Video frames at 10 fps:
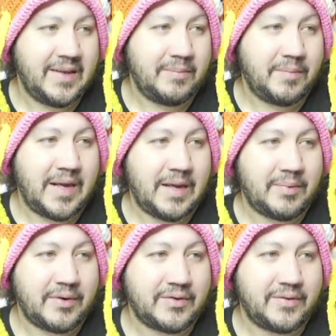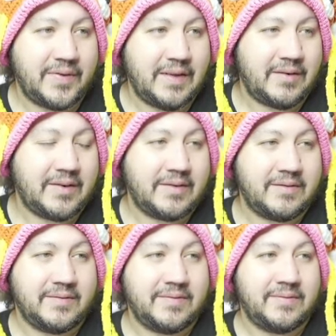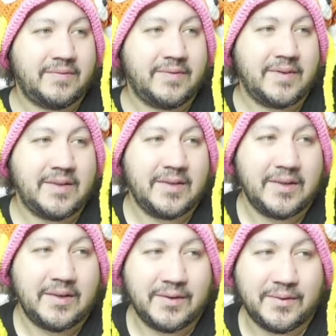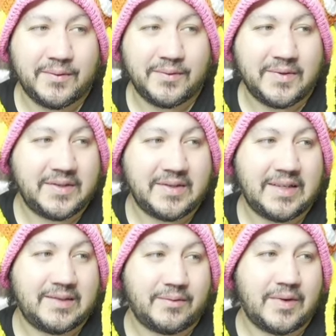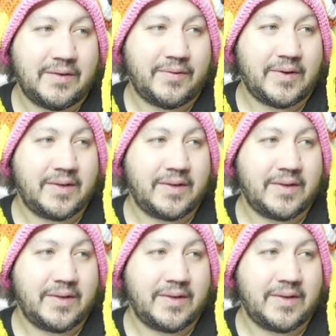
my personal favorite. Ooh, that's a rough one.